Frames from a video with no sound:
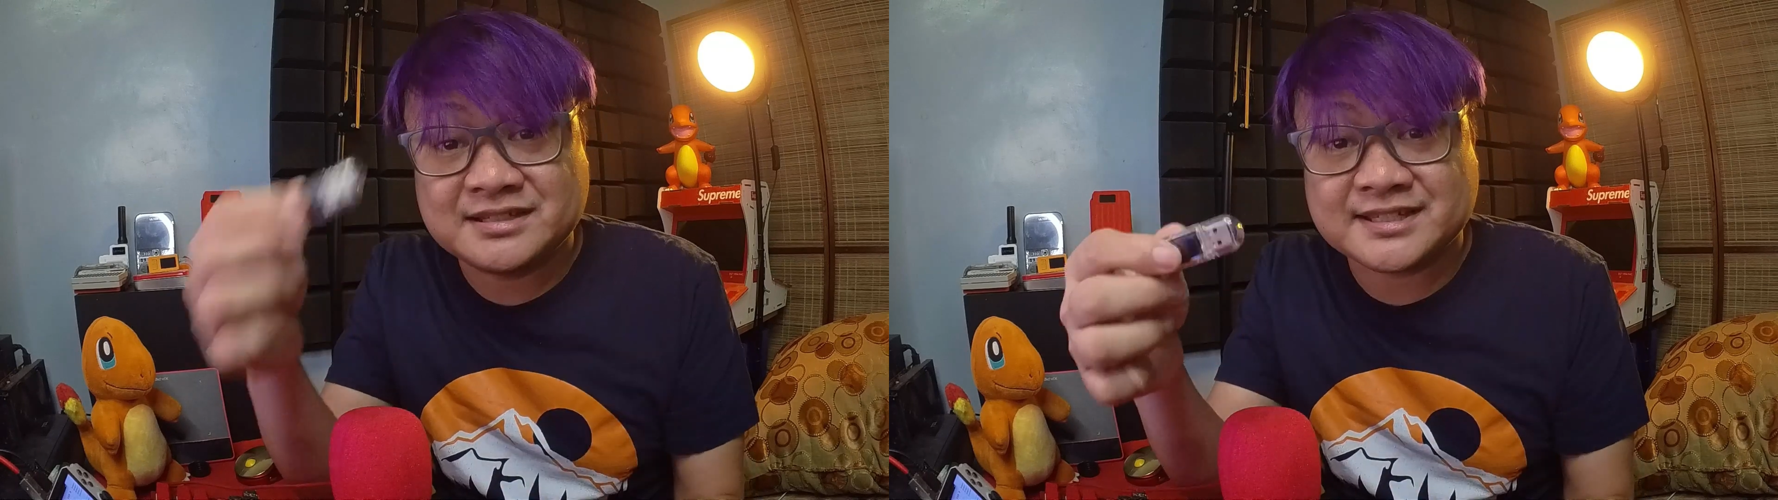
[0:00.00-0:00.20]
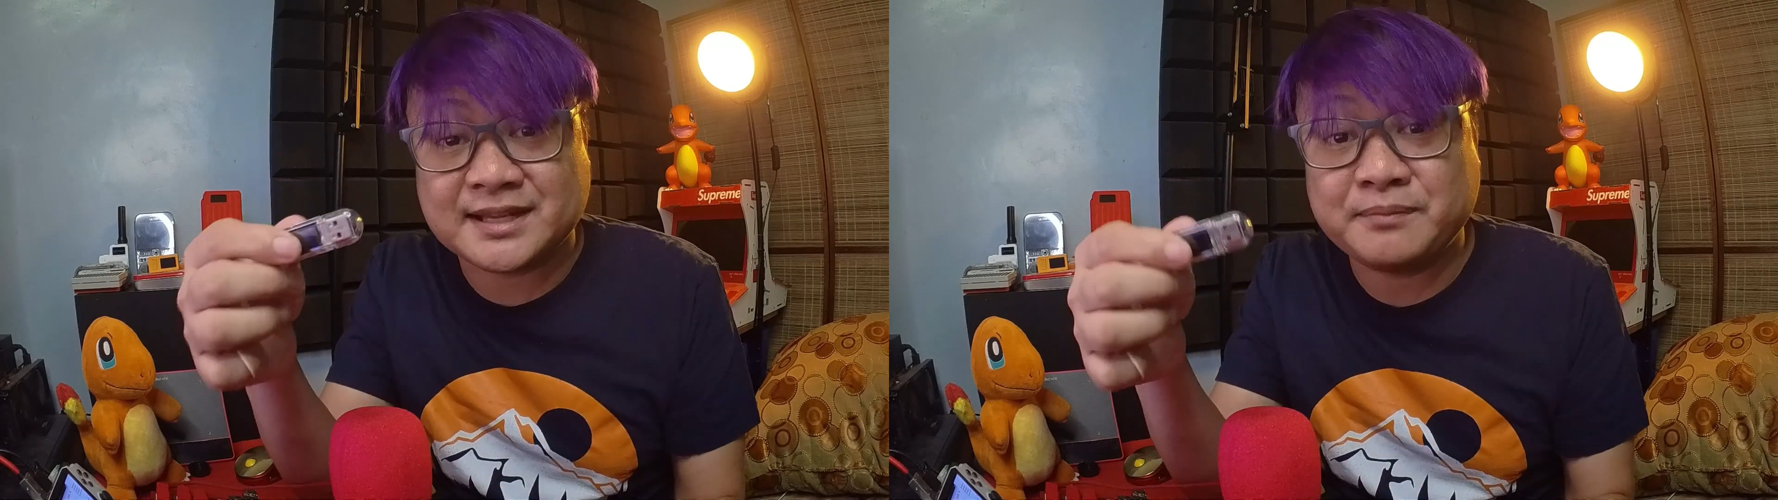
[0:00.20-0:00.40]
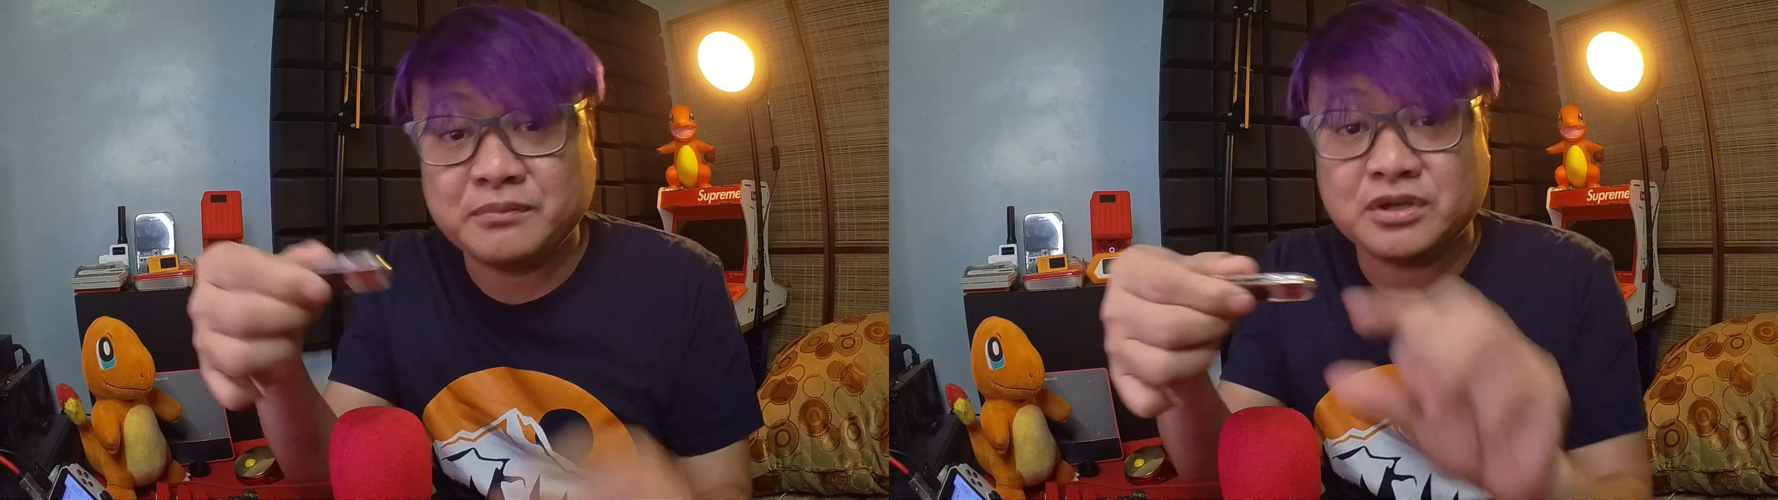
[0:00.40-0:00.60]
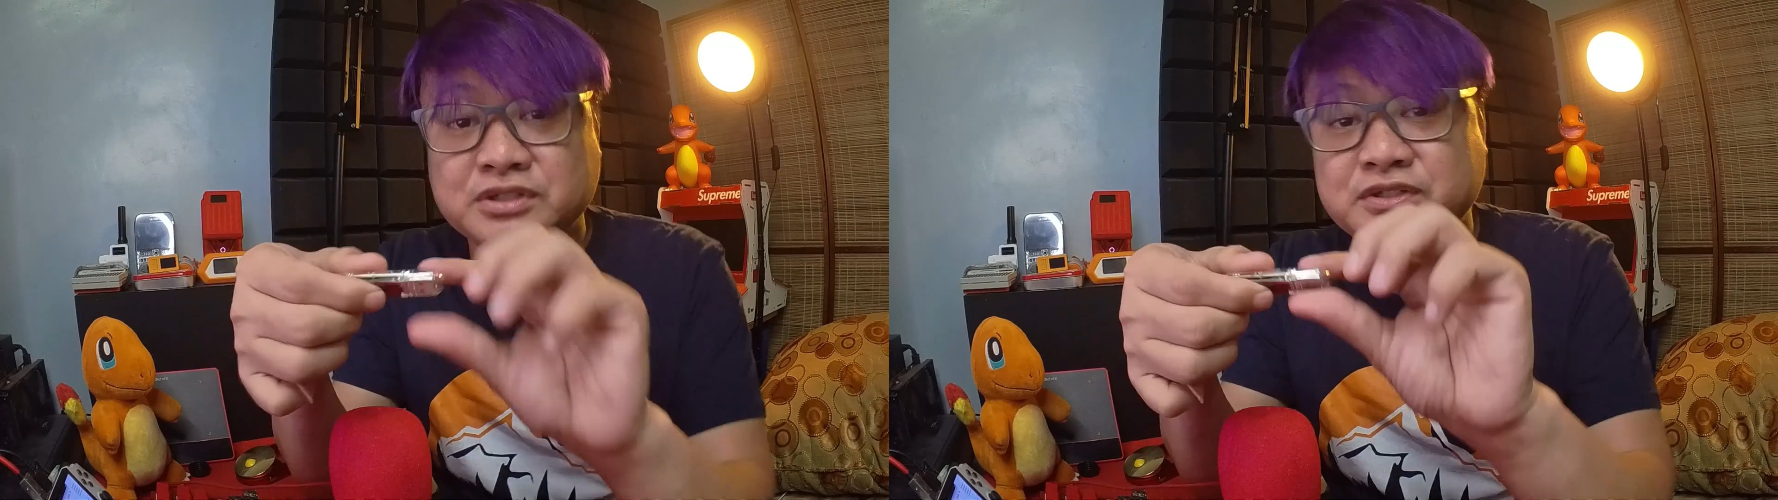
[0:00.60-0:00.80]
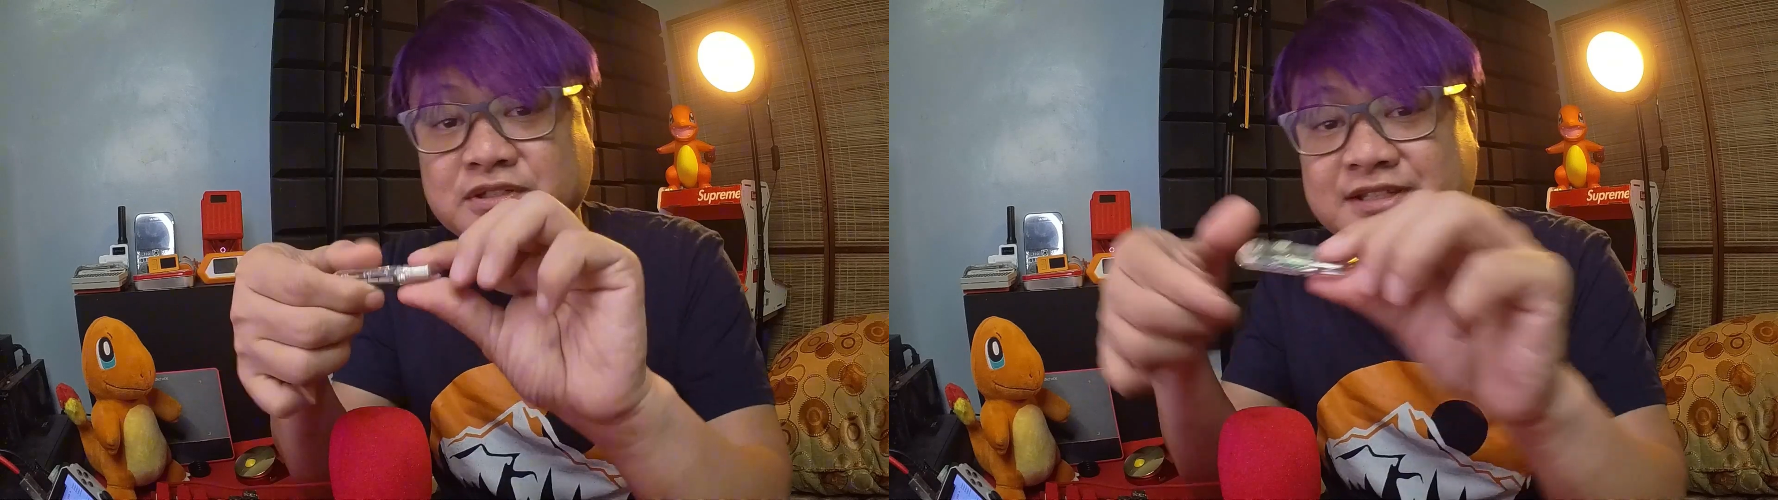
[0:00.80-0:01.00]
some
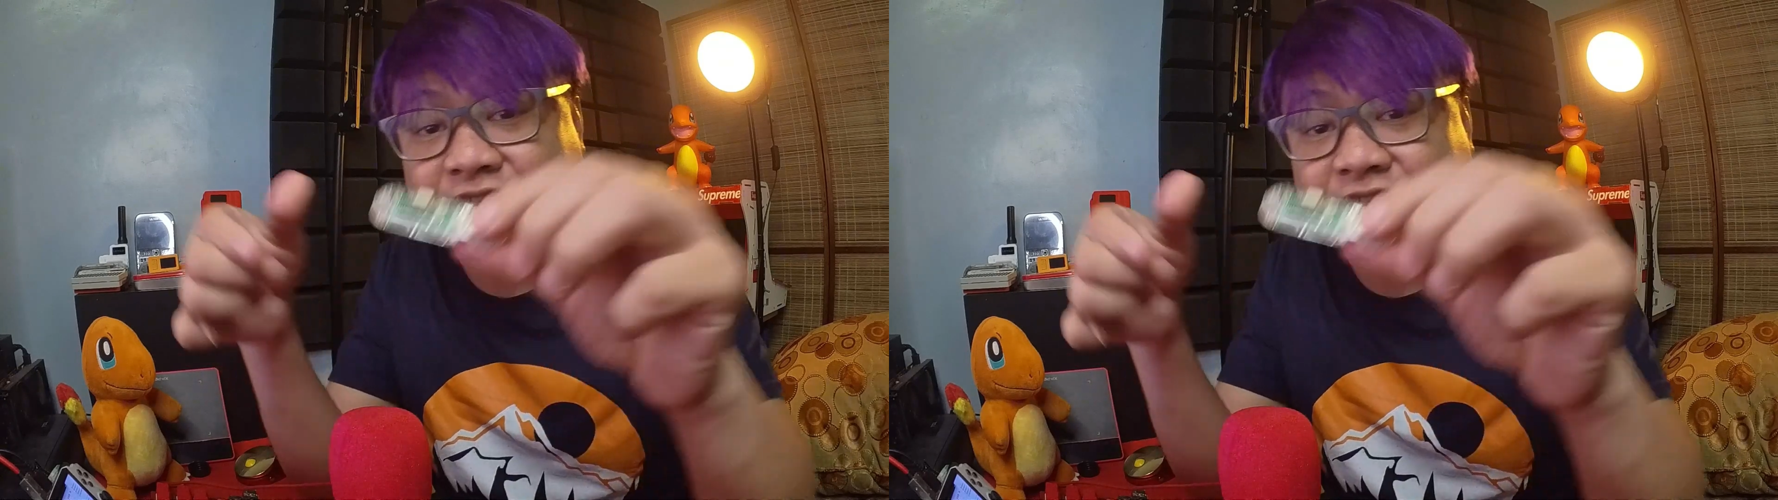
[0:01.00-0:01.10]
modules.